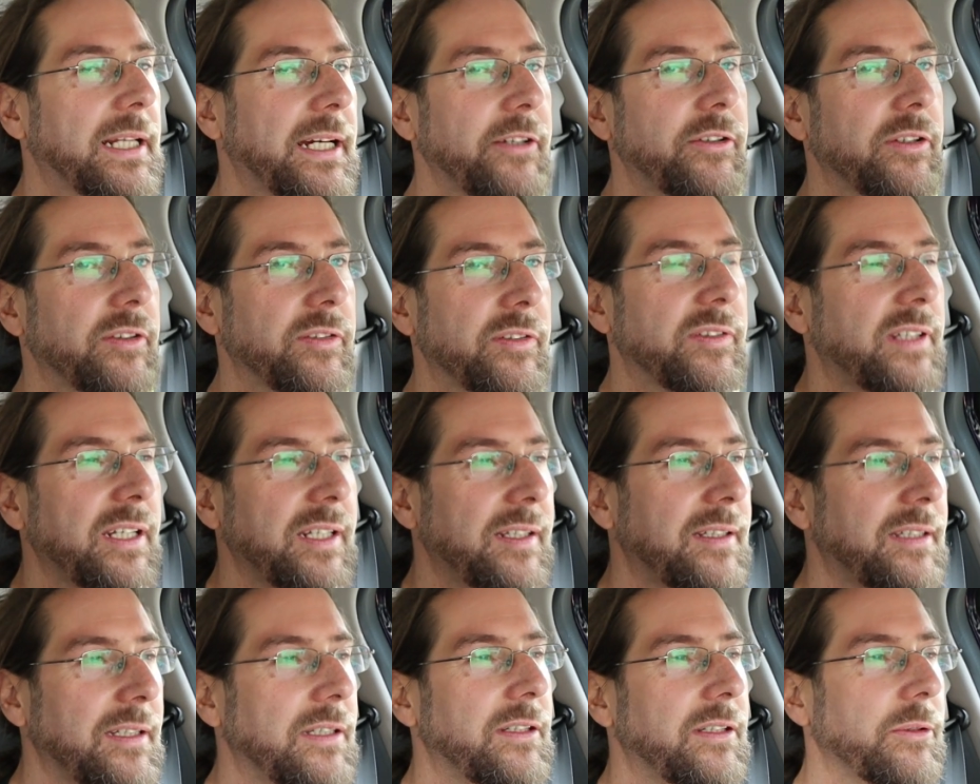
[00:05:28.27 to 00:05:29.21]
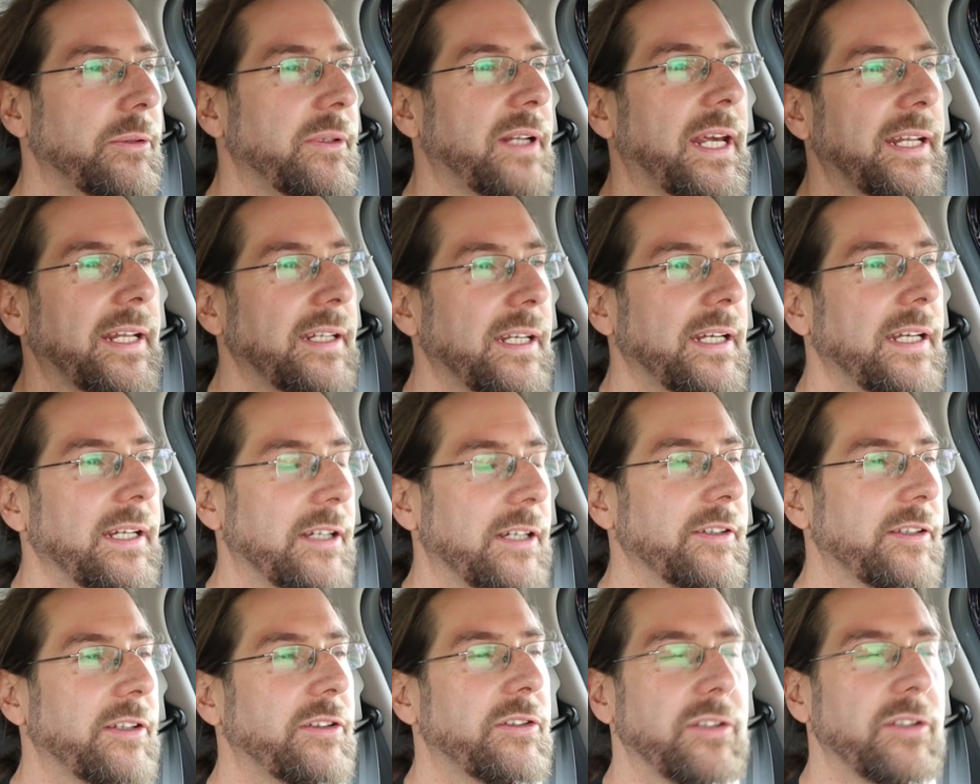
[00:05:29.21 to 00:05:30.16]
I just did do that
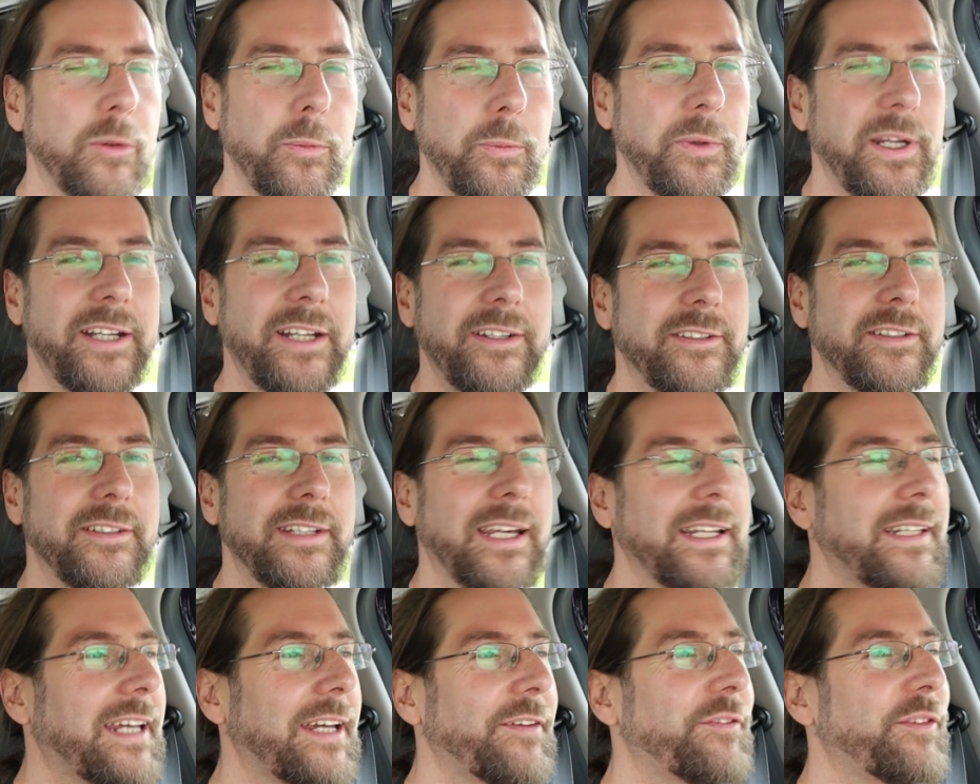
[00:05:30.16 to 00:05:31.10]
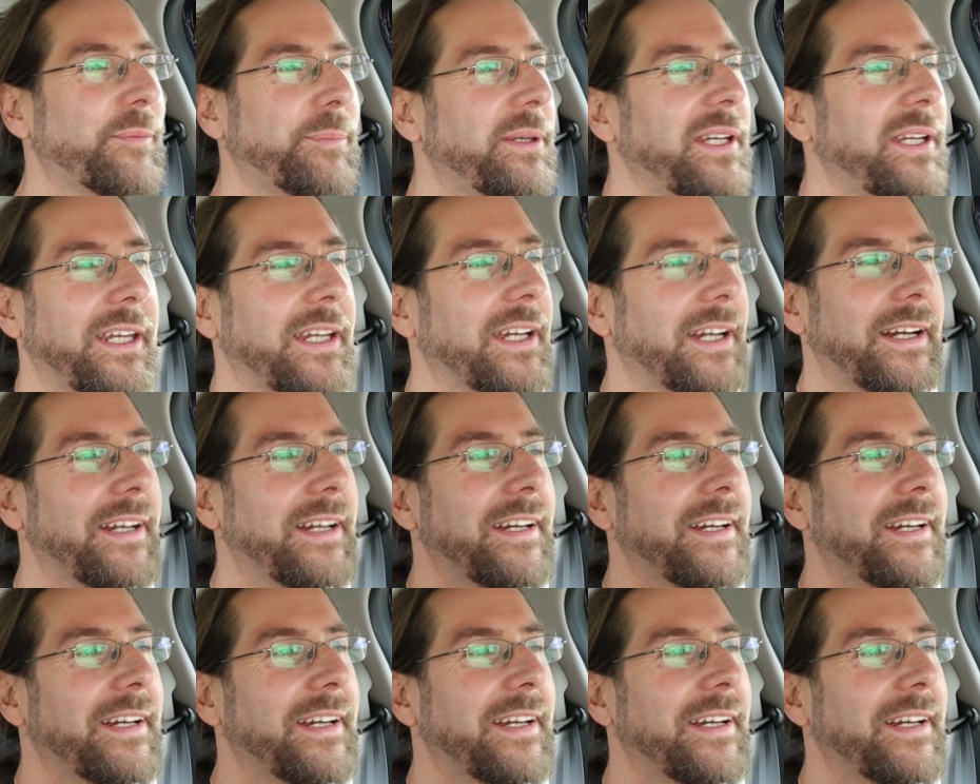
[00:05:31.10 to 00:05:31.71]
because it's so weird to not have a P.